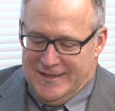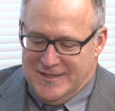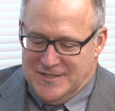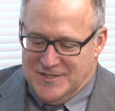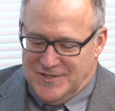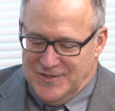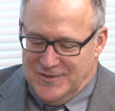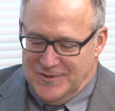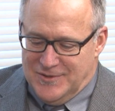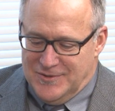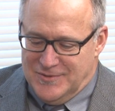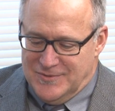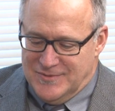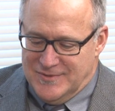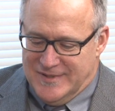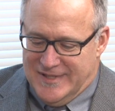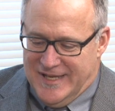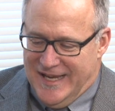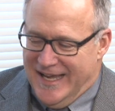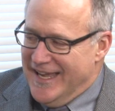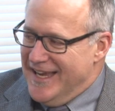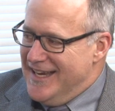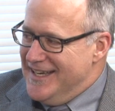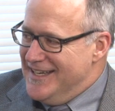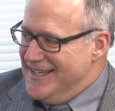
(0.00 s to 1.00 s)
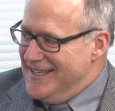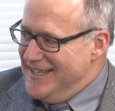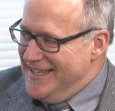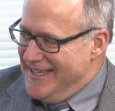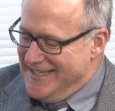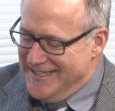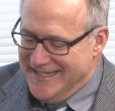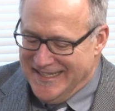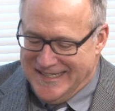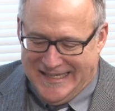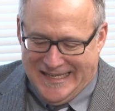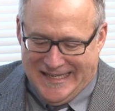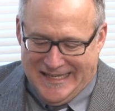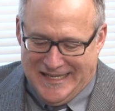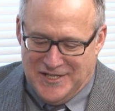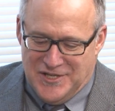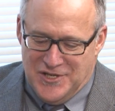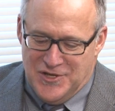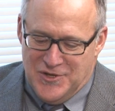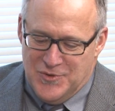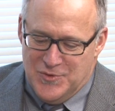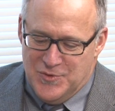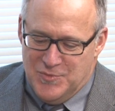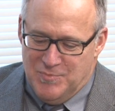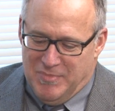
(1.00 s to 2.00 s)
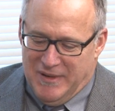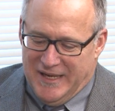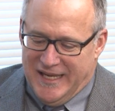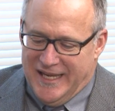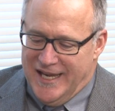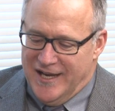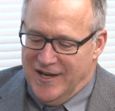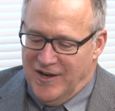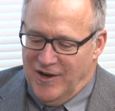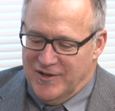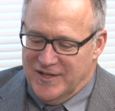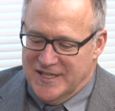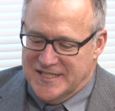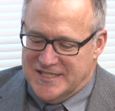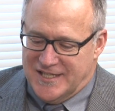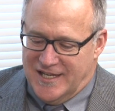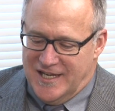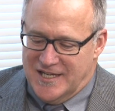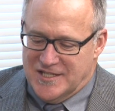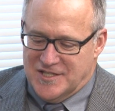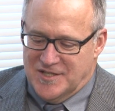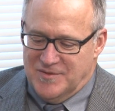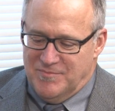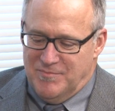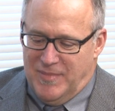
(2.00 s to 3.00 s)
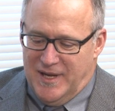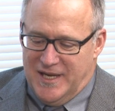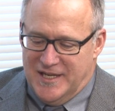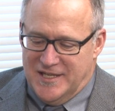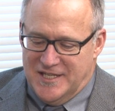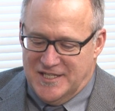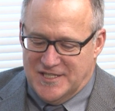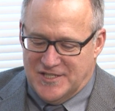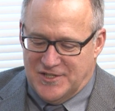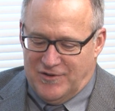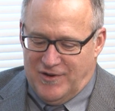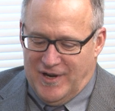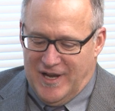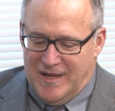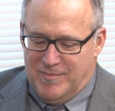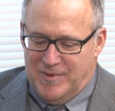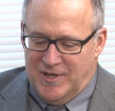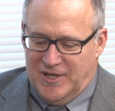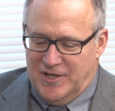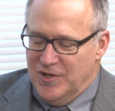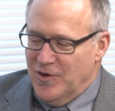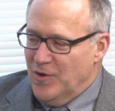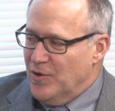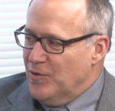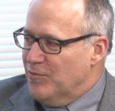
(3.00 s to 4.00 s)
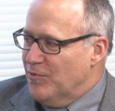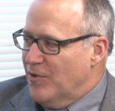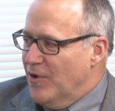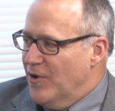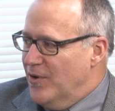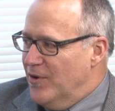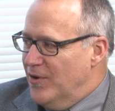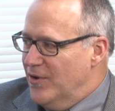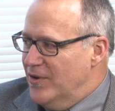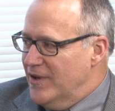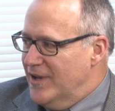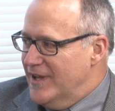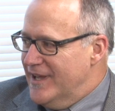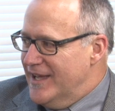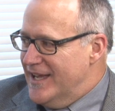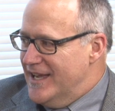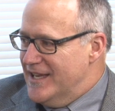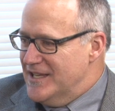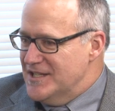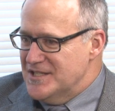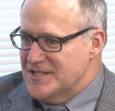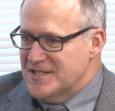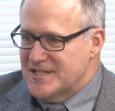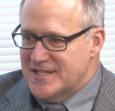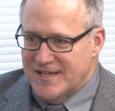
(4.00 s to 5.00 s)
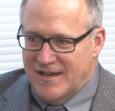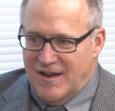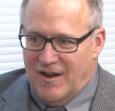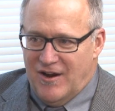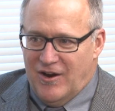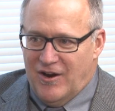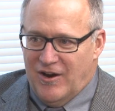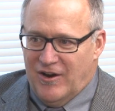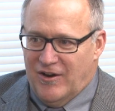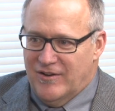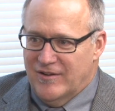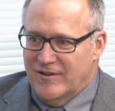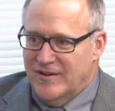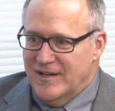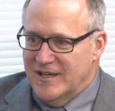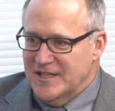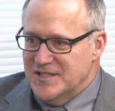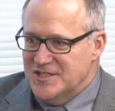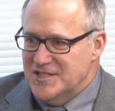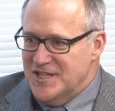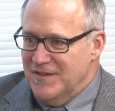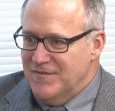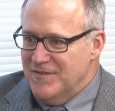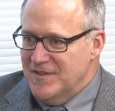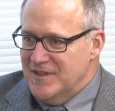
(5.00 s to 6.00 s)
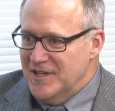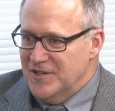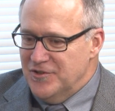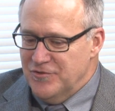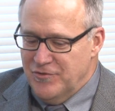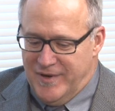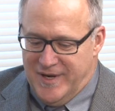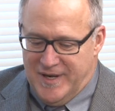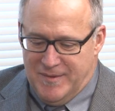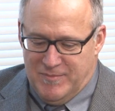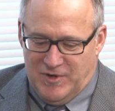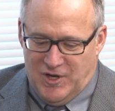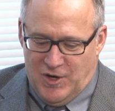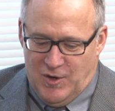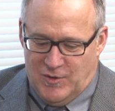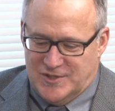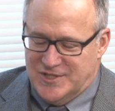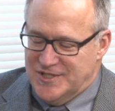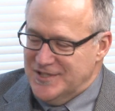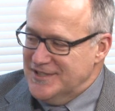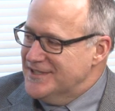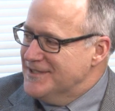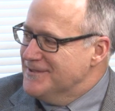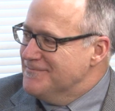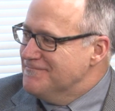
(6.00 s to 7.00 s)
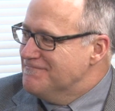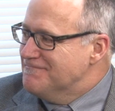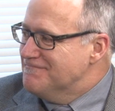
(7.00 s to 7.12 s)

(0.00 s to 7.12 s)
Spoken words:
So Diane and Linda, can you begin our discussion by describing your role as our Achieving the Dream coaches?